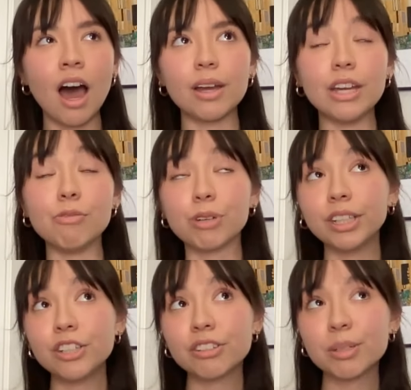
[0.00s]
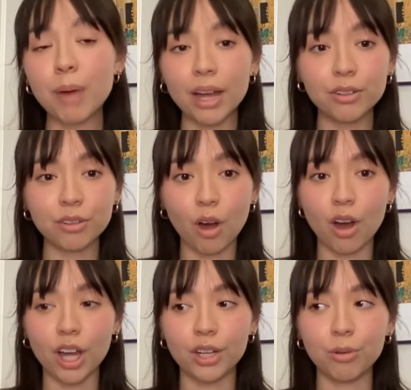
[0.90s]
It really just depends
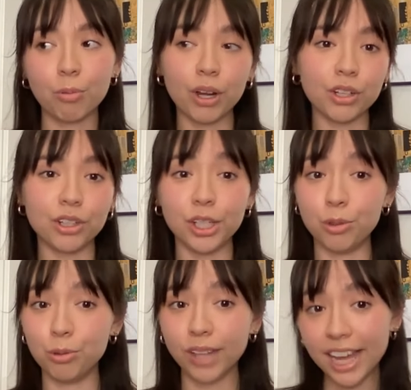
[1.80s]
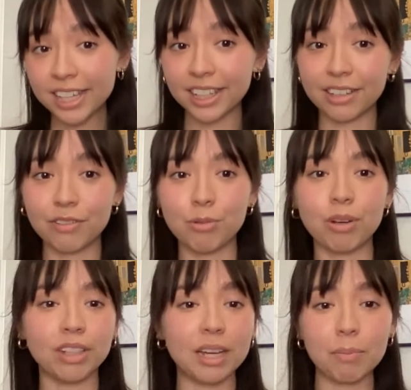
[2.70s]
on what you like if you
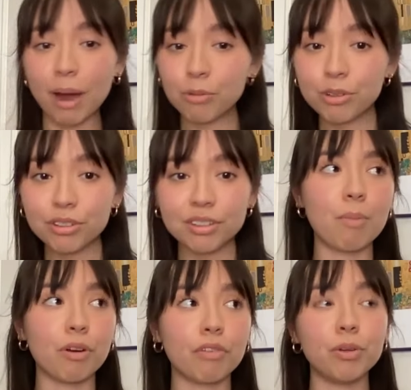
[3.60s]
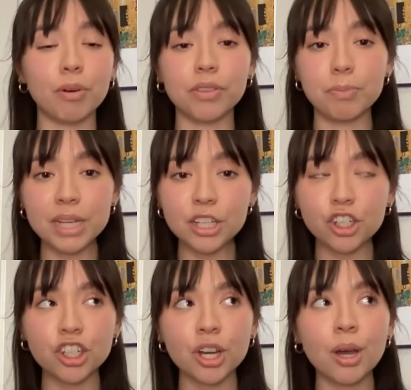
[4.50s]
want, like, mountains, or if you want the beach.